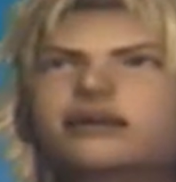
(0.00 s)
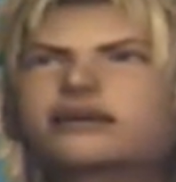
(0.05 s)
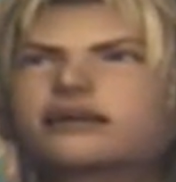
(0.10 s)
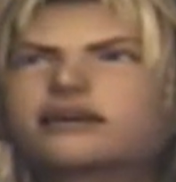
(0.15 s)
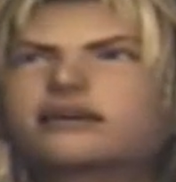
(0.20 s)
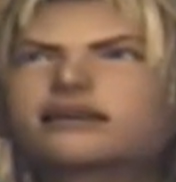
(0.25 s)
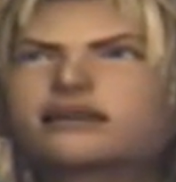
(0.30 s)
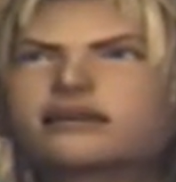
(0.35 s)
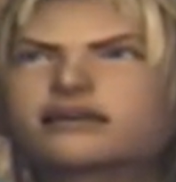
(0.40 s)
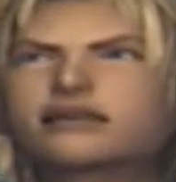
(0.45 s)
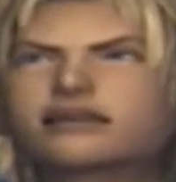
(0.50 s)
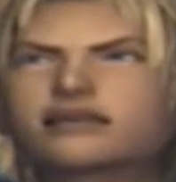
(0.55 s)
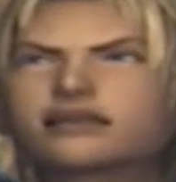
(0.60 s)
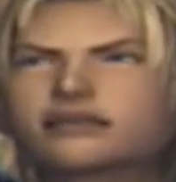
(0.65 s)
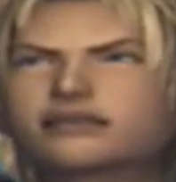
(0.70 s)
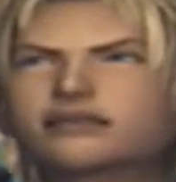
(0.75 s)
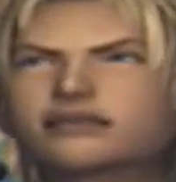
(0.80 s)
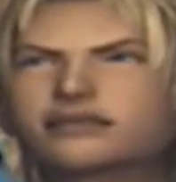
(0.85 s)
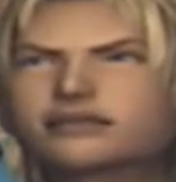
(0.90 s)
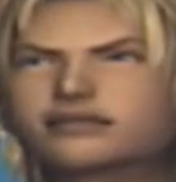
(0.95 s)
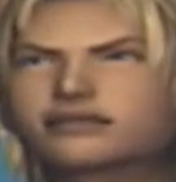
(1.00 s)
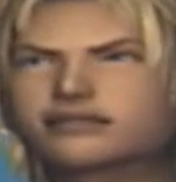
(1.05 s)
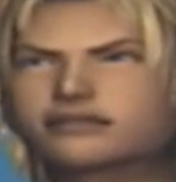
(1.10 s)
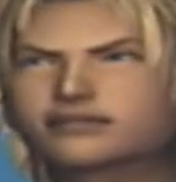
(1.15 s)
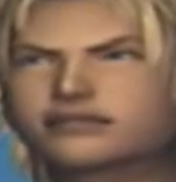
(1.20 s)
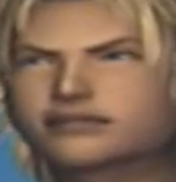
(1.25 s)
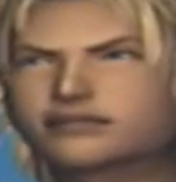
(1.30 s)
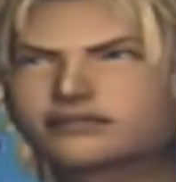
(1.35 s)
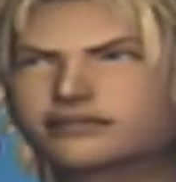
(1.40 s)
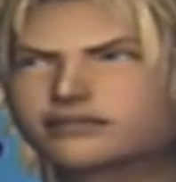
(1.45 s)

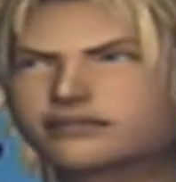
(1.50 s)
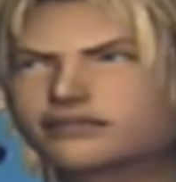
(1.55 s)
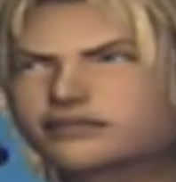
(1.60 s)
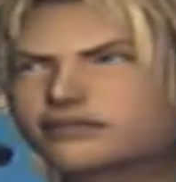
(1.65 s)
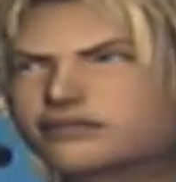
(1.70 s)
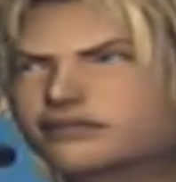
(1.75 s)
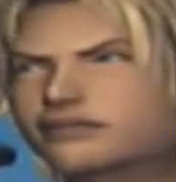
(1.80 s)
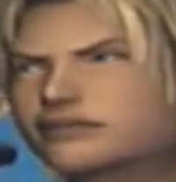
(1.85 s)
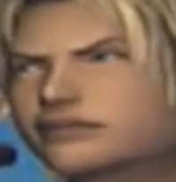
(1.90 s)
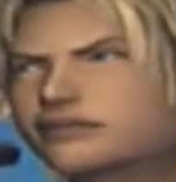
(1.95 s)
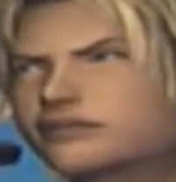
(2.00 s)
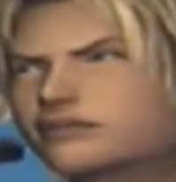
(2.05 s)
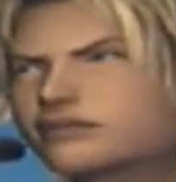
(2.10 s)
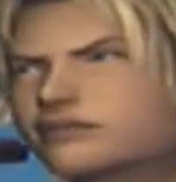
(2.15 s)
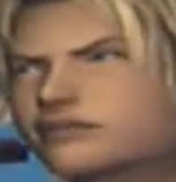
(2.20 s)
No one is speaking in this clip.